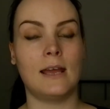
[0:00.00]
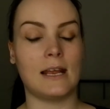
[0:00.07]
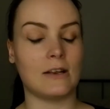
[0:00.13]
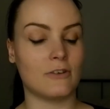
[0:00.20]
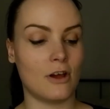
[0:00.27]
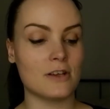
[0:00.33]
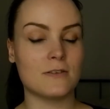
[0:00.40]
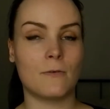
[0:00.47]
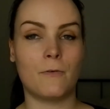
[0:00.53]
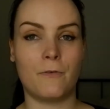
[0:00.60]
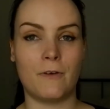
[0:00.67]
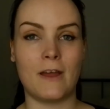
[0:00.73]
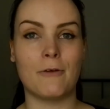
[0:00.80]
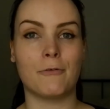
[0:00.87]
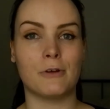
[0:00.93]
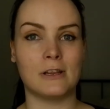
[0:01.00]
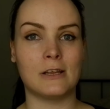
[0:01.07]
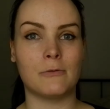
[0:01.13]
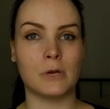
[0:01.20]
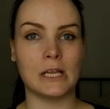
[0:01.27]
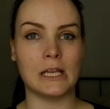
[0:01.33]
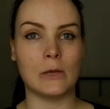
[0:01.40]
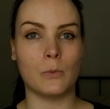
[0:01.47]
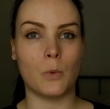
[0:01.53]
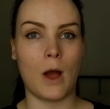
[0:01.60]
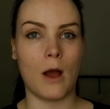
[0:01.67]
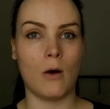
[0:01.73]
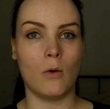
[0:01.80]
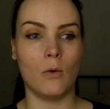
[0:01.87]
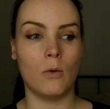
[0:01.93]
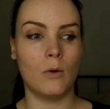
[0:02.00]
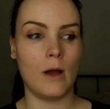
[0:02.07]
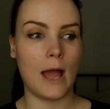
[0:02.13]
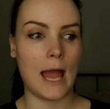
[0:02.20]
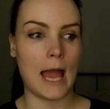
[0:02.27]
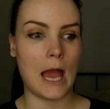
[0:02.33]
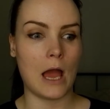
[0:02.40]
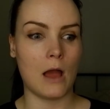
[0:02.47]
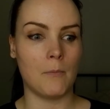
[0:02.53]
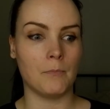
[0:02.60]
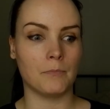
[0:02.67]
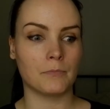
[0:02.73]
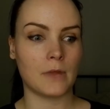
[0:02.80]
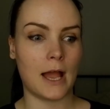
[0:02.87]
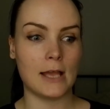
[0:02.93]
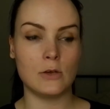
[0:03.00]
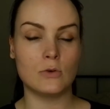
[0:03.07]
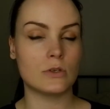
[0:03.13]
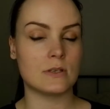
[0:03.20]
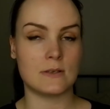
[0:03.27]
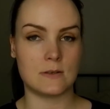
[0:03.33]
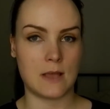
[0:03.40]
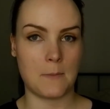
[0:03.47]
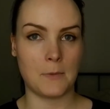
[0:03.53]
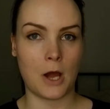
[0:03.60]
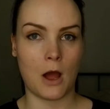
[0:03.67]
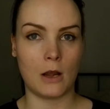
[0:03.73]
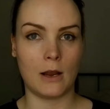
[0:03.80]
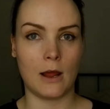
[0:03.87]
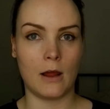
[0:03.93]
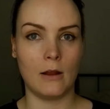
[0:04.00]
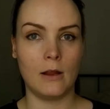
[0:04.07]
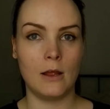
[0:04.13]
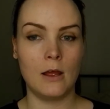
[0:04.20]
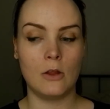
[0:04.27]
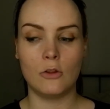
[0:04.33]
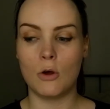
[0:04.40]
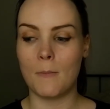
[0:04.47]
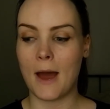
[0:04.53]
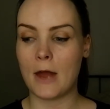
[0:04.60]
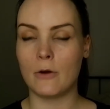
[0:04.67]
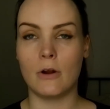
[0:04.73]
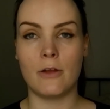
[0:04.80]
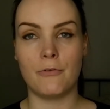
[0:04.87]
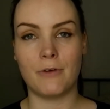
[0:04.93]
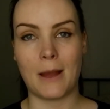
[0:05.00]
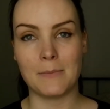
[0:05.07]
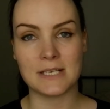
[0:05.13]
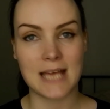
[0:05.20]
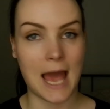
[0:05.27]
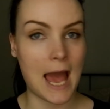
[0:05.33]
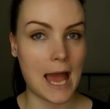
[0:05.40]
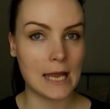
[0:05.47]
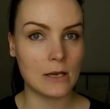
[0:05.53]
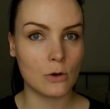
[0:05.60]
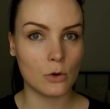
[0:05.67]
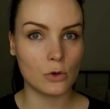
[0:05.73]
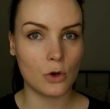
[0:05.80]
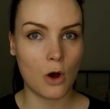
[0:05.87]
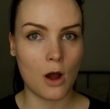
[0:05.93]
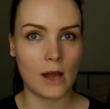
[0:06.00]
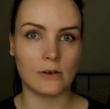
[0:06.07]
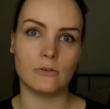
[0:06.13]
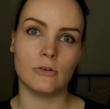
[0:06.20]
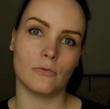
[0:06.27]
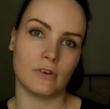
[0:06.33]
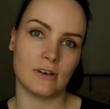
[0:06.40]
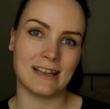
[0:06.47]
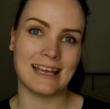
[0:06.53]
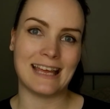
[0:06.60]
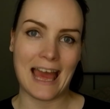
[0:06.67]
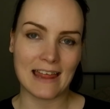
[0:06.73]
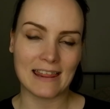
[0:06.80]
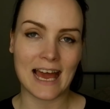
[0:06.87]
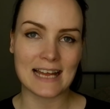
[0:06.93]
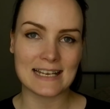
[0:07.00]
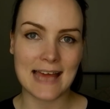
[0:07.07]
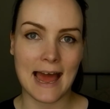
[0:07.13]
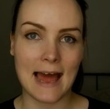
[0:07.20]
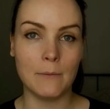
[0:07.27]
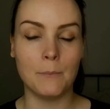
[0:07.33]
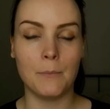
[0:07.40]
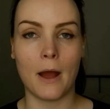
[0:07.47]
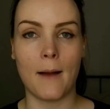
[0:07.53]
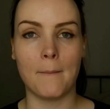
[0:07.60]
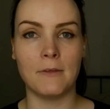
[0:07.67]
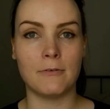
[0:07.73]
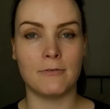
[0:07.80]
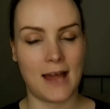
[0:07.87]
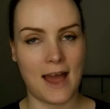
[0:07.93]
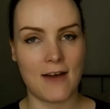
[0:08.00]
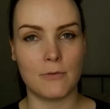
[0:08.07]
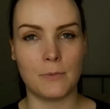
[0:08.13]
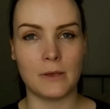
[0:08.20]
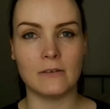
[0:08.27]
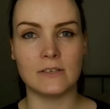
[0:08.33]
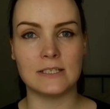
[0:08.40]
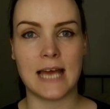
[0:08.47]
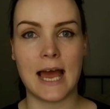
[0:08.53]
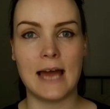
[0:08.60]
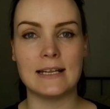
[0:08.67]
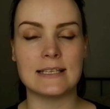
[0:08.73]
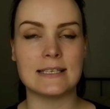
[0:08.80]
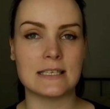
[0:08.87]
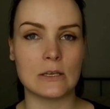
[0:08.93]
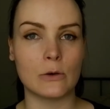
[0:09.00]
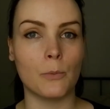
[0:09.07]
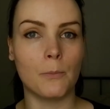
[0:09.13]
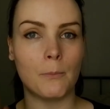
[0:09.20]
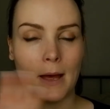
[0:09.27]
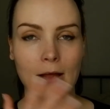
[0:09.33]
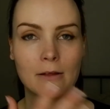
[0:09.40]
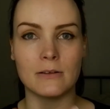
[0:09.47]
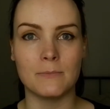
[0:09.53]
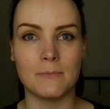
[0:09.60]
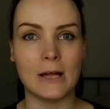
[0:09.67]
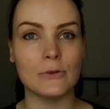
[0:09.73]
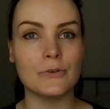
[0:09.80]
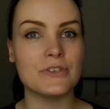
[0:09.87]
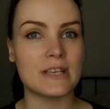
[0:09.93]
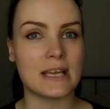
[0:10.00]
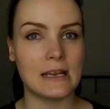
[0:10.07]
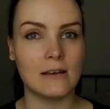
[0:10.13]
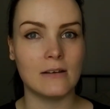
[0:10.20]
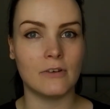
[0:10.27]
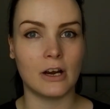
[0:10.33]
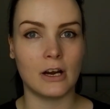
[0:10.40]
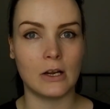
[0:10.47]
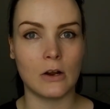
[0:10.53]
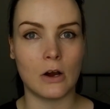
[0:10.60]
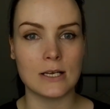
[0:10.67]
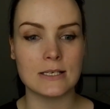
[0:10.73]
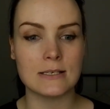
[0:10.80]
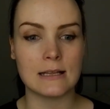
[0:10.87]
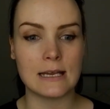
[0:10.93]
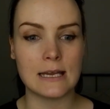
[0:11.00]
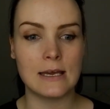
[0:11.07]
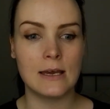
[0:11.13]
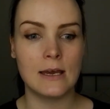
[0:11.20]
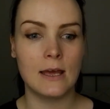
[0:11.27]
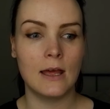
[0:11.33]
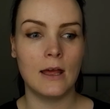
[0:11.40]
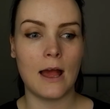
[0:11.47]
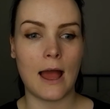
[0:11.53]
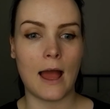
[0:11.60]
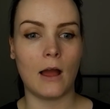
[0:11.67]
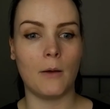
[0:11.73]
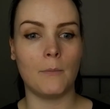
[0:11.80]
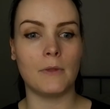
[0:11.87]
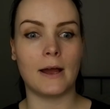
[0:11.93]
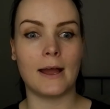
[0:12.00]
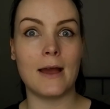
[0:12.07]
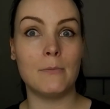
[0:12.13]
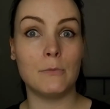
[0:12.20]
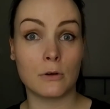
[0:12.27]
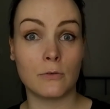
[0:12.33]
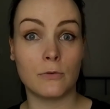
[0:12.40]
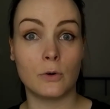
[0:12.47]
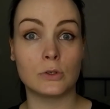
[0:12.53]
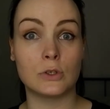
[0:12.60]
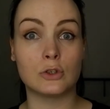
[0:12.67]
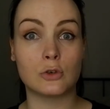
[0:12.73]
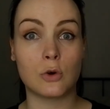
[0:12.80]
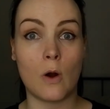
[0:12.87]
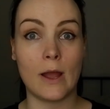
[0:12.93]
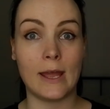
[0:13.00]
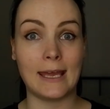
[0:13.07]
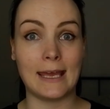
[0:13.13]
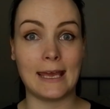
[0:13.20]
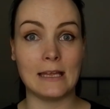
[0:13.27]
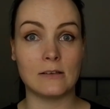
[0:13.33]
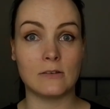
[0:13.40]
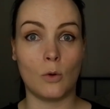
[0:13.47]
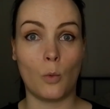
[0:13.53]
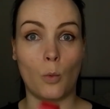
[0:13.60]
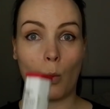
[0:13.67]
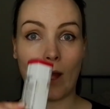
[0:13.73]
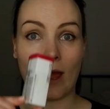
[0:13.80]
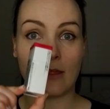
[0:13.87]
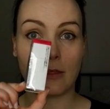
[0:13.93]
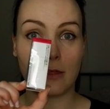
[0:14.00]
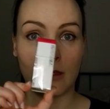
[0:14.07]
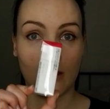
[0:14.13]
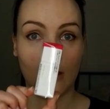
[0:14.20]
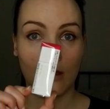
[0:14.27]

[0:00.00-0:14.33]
it does fit really well. I use the same color no matter if I'm tan or not. I don't really get that tan, but if I have a bit of a tan, it still melts in very nicely. I am looking forward to trying it with